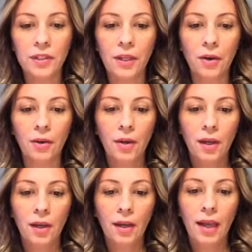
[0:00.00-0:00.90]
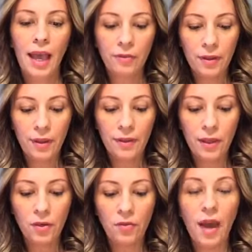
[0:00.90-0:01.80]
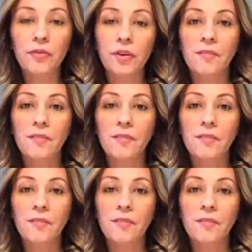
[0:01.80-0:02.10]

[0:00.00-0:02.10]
So everything that you've ever